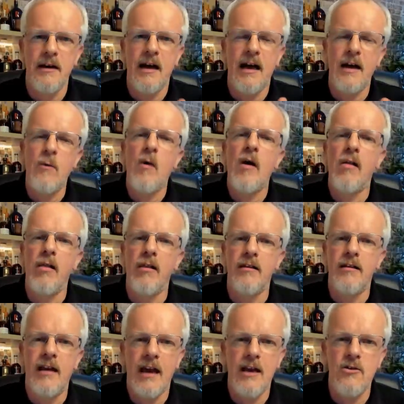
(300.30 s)
I will
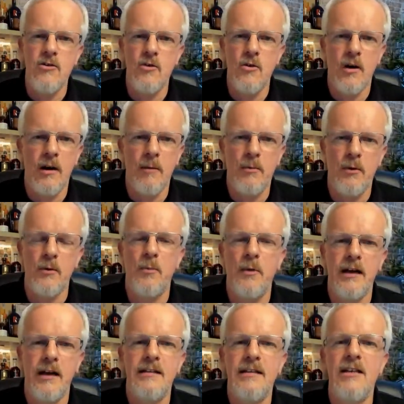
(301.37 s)
get you an
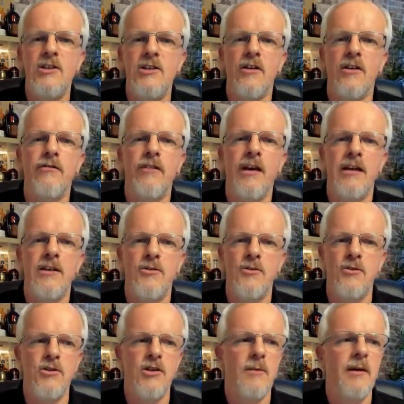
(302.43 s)
appropriate t-shirt very
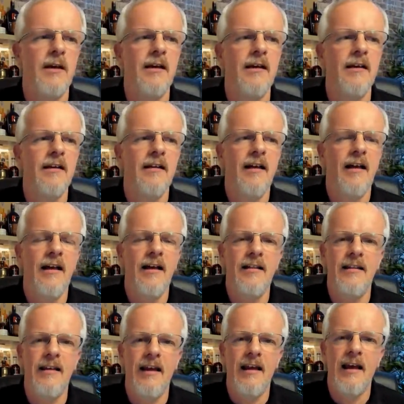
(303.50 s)
soon, Jimmy, and
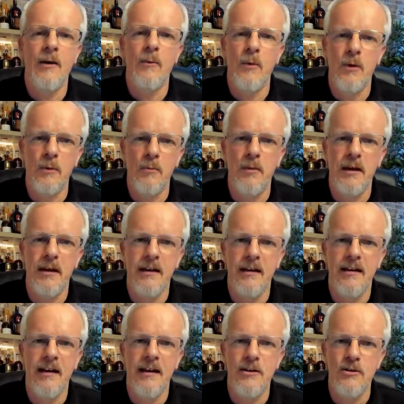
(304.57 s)
it will be
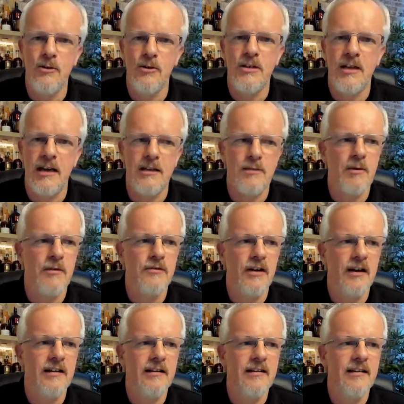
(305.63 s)
in your size, my
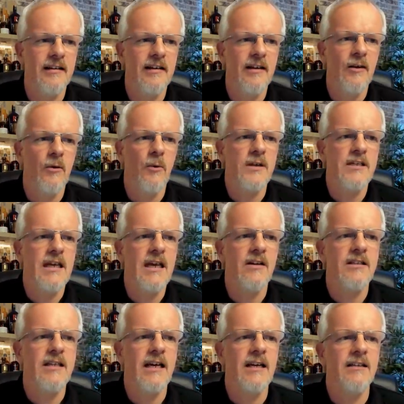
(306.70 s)
friend. Whiskey
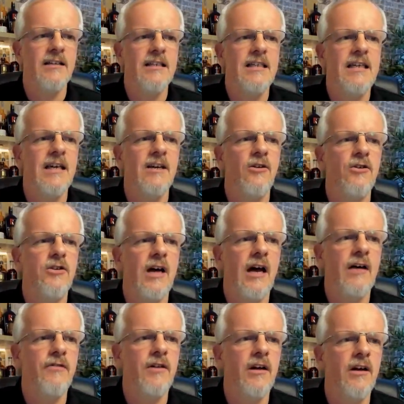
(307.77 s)
Untitled is here. Good to
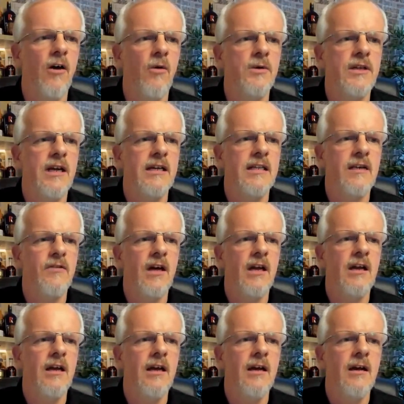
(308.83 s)
have you. Always great to have you
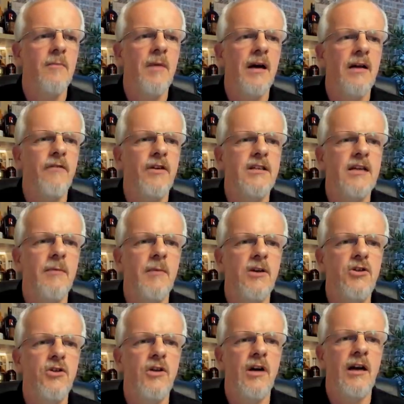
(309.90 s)
in. Man, every time I
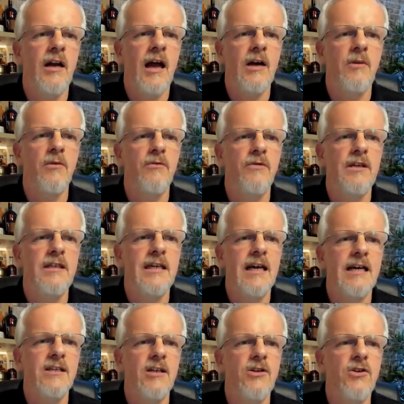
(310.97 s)
tune in, Aquavite
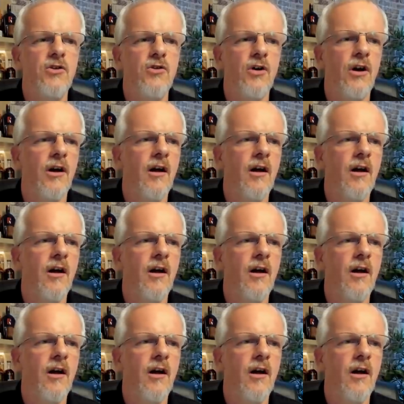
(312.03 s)
has a newer,